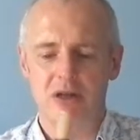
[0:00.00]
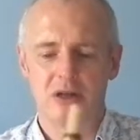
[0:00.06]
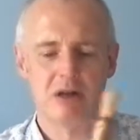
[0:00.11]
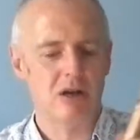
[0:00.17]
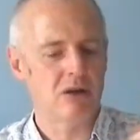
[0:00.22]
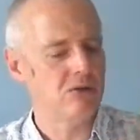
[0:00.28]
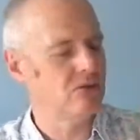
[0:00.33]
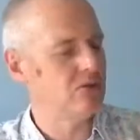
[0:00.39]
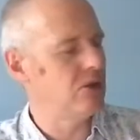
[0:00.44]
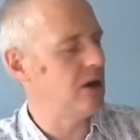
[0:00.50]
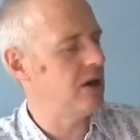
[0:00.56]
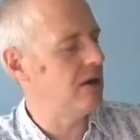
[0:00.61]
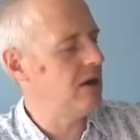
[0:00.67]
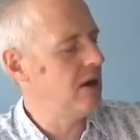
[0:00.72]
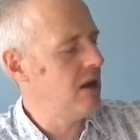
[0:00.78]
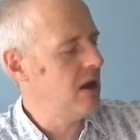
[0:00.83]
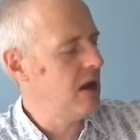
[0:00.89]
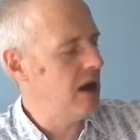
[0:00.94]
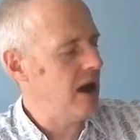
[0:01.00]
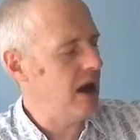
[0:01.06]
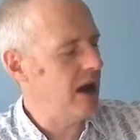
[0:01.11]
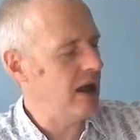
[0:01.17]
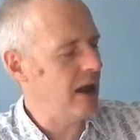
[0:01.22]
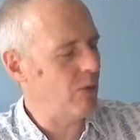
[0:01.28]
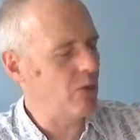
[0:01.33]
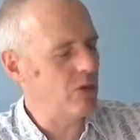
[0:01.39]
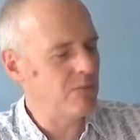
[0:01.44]
So
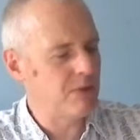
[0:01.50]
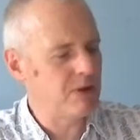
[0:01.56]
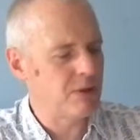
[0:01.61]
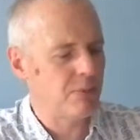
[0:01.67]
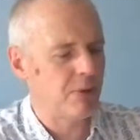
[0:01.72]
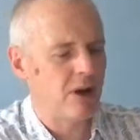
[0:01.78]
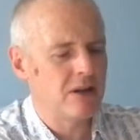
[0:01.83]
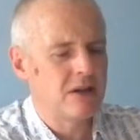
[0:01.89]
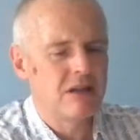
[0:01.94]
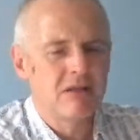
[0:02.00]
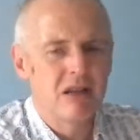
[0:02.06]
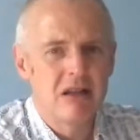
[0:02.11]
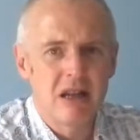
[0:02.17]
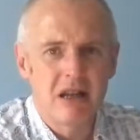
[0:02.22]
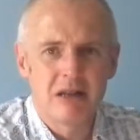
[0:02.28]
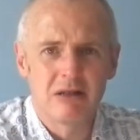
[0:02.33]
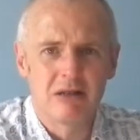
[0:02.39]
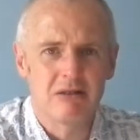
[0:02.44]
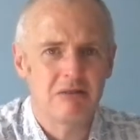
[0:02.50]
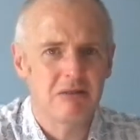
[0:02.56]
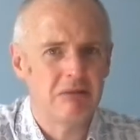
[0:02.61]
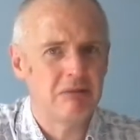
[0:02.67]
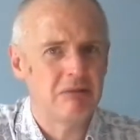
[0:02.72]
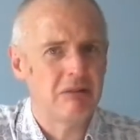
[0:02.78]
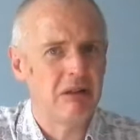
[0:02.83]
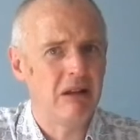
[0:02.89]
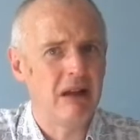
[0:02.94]
I wouldn't be surprised if this.
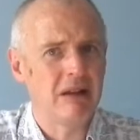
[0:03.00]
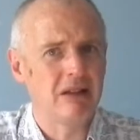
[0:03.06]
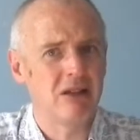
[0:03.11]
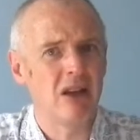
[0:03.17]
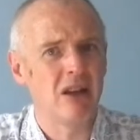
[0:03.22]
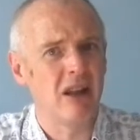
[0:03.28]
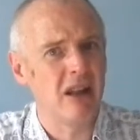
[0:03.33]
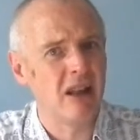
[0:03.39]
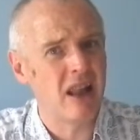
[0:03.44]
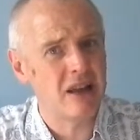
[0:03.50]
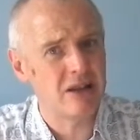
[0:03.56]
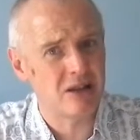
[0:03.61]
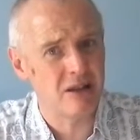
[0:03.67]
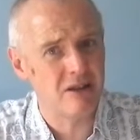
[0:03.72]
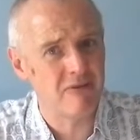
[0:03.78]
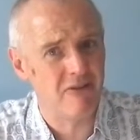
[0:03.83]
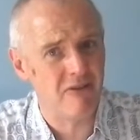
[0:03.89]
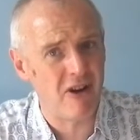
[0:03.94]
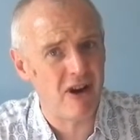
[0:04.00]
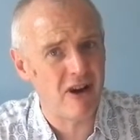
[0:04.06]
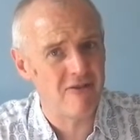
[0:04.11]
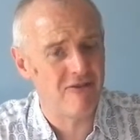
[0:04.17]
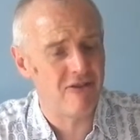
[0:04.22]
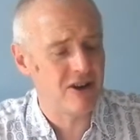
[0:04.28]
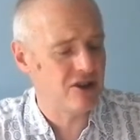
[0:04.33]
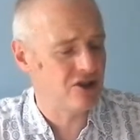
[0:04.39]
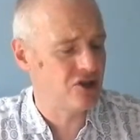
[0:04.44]
It's certainly less than
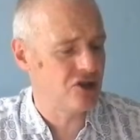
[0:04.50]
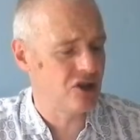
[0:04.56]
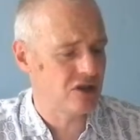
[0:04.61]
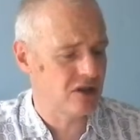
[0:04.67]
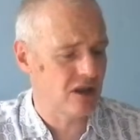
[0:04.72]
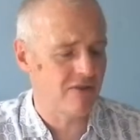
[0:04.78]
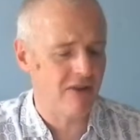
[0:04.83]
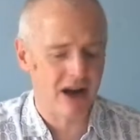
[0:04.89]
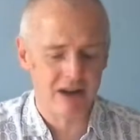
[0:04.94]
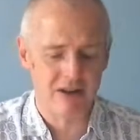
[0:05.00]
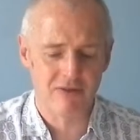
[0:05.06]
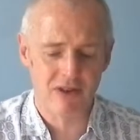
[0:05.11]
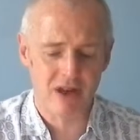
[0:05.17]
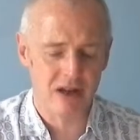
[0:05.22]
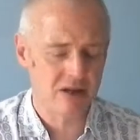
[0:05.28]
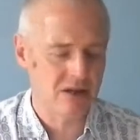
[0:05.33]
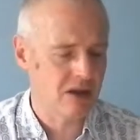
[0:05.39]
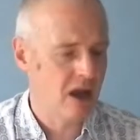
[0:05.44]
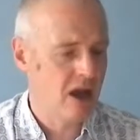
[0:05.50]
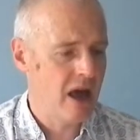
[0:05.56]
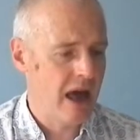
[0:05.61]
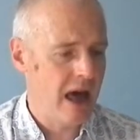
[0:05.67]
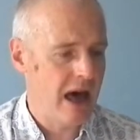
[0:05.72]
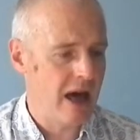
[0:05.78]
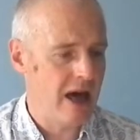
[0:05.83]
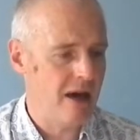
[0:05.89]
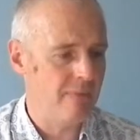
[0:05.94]
5 vintages they've had of this,
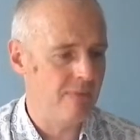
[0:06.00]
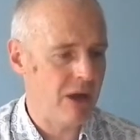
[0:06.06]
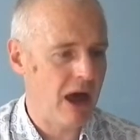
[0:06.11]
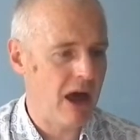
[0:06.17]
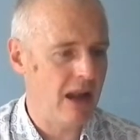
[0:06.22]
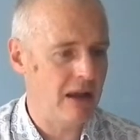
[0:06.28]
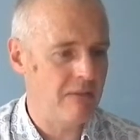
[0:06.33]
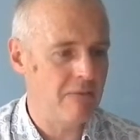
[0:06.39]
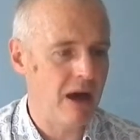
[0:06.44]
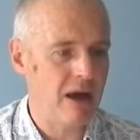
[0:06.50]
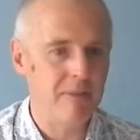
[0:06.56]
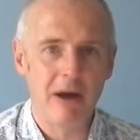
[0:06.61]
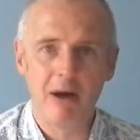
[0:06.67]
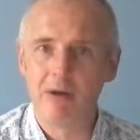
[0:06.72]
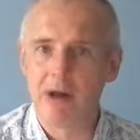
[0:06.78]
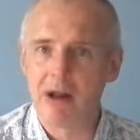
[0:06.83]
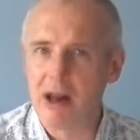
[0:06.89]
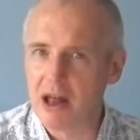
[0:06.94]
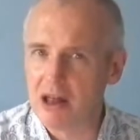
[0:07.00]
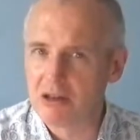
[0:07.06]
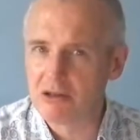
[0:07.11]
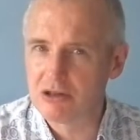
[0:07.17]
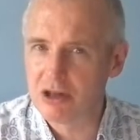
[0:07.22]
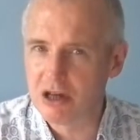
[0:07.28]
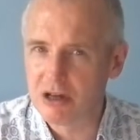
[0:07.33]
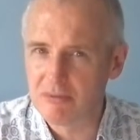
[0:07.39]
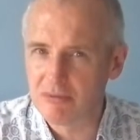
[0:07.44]
and it may be only like
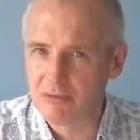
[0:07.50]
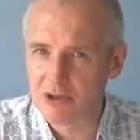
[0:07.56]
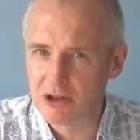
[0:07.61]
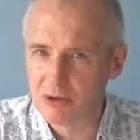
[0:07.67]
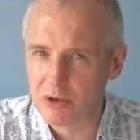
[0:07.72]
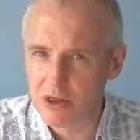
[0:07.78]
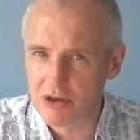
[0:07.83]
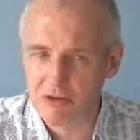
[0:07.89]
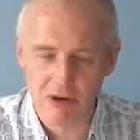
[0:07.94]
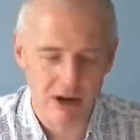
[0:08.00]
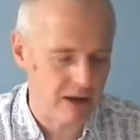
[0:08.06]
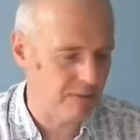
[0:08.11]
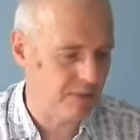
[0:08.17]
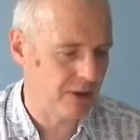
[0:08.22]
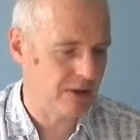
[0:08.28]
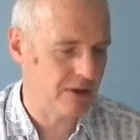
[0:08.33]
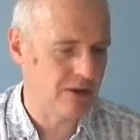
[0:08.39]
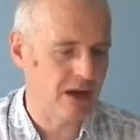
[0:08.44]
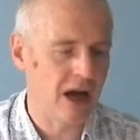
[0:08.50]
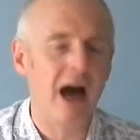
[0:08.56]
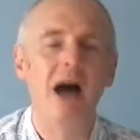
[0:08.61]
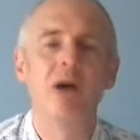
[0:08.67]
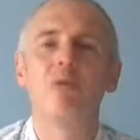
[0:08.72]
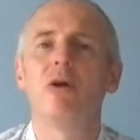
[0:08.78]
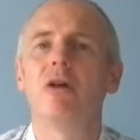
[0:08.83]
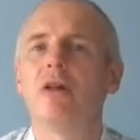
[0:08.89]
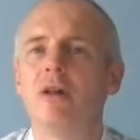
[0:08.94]
2 or 3, but
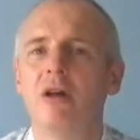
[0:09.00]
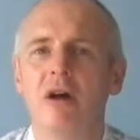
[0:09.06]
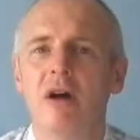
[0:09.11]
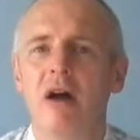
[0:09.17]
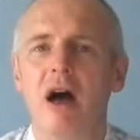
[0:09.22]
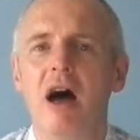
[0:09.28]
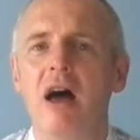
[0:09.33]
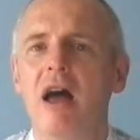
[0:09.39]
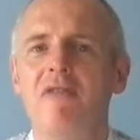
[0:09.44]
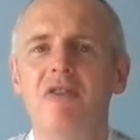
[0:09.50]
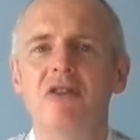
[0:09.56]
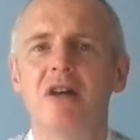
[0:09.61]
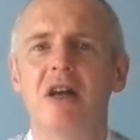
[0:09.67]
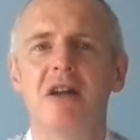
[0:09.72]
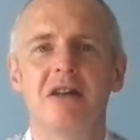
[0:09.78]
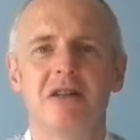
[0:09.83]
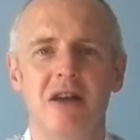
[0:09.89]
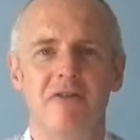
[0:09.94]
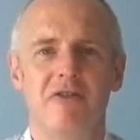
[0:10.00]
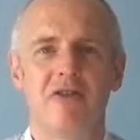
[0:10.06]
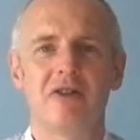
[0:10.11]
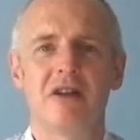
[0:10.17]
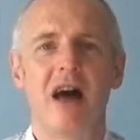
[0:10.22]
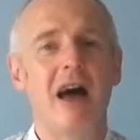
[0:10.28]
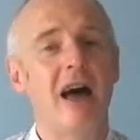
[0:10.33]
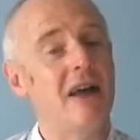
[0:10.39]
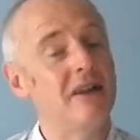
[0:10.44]
I will, if it's any
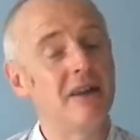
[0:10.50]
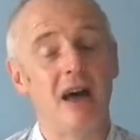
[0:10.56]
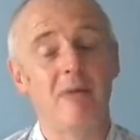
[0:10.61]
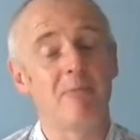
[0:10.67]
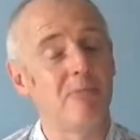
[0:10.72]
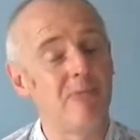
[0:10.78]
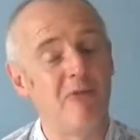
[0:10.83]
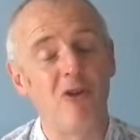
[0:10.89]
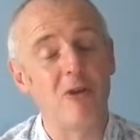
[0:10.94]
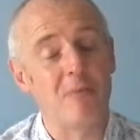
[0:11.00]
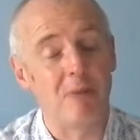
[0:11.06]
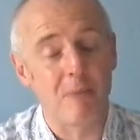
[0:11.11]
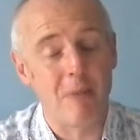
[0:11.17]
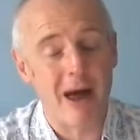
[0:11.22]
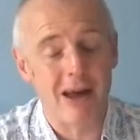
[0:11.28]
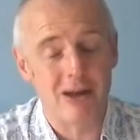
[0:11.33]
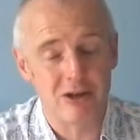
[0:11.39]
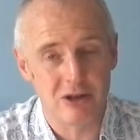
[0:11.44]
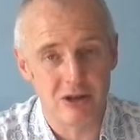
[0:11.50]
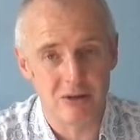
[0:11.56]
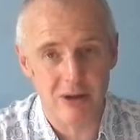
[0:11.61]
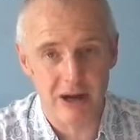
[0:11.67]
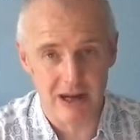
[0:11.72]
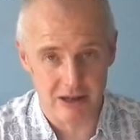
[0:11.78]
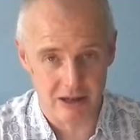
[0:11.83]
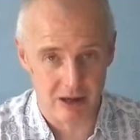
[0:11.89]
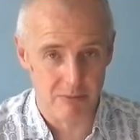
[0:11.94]
different, and I'm fully prepared
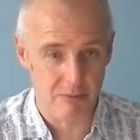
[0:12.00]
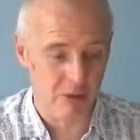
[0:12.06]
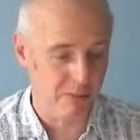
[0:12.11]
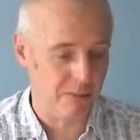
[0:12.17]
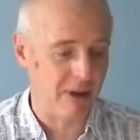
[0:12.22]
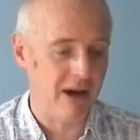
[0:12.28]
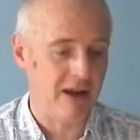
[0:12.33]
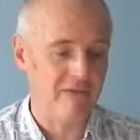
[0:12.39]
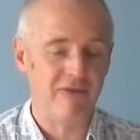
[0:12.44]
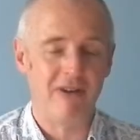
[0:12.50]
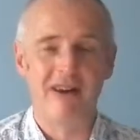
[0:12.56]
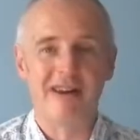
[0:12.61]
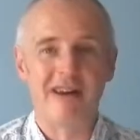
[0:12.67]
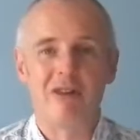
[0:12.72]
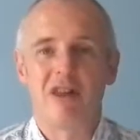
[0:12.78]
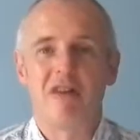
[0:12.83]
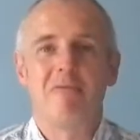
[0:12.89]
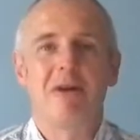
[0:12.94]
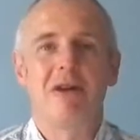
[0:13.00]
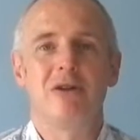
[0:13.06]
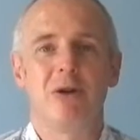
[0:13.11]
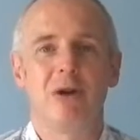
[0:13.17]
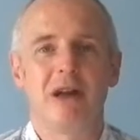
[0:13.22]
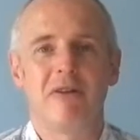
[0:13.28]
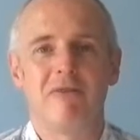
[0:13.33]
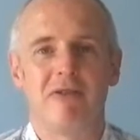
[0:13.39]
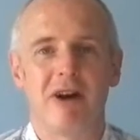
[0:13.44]
to eat humble pie and find out they've been
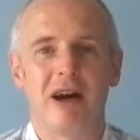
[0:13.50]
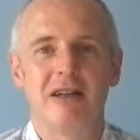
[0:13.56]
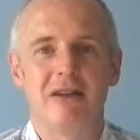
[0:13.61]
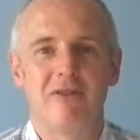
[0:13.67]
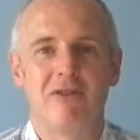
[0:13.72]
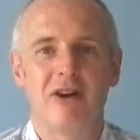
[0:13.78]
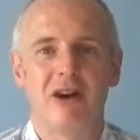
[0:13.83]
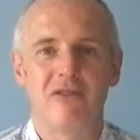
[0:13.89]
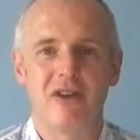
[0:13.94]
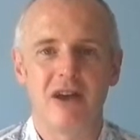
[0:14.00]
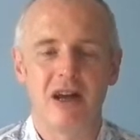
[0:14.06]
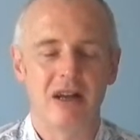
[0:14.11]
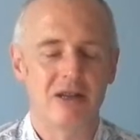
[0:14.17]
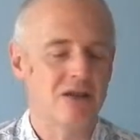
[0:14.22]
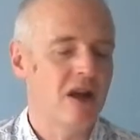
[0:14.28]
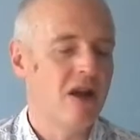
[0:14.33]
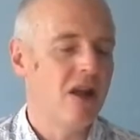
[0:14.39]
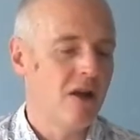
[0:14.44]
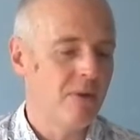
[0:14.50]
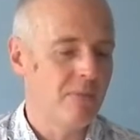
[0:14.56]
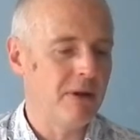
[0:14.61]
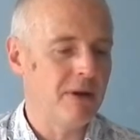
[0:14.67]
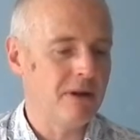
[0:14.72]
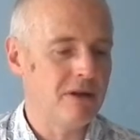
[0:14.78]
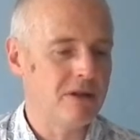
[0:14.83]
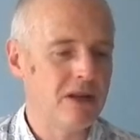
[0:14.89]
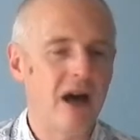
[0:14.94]
doing it for 85 years,
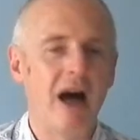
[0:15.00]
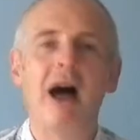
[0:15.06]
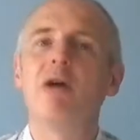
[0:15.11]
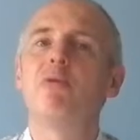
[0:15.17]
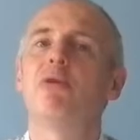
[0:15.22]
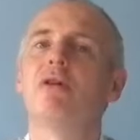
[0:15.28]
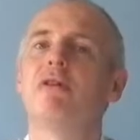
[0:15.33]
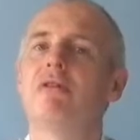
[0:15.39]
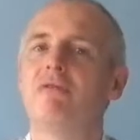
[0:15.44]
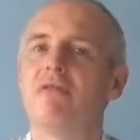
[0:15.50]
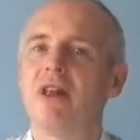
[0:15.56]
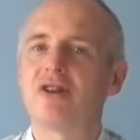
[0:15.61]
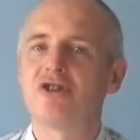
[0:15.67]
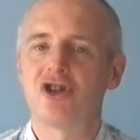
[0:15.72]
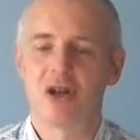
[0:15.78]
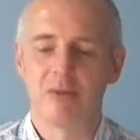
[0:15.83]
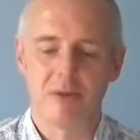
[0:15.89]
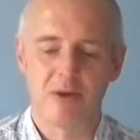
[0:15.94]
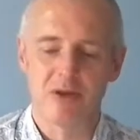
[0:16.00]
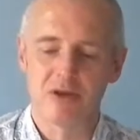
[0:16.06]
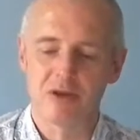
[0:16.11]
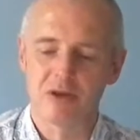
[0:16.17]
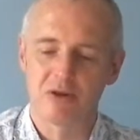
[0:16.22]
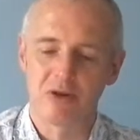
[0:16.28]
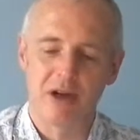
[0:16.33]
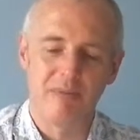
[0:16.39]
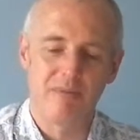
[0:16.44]
but I will flash it up on the
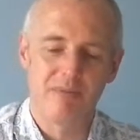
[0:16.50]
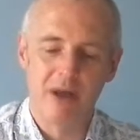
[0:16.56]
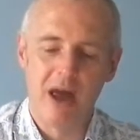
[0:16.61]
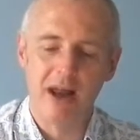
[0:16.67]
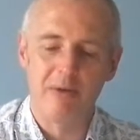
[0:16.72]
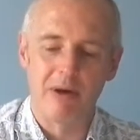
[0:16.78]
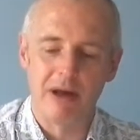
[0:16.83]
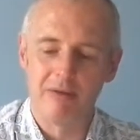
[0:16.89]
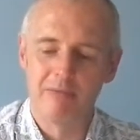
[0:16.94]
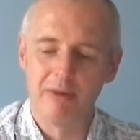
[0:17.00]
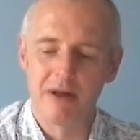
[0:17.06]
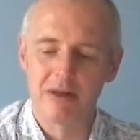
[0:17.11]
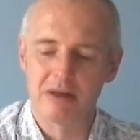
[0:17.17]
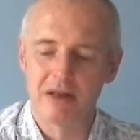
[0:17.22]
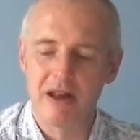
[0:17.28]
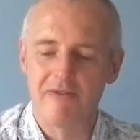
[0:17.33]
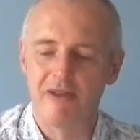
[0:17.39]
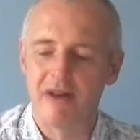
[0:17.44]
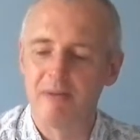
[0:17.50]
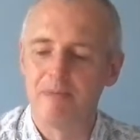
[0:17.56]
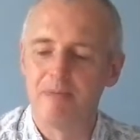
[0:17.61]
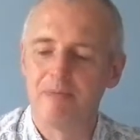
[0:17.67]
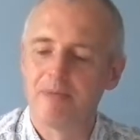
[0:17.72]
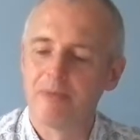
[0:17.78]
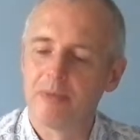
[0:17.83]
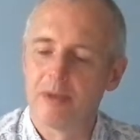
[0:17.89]
screen. Anyway, but sniff it.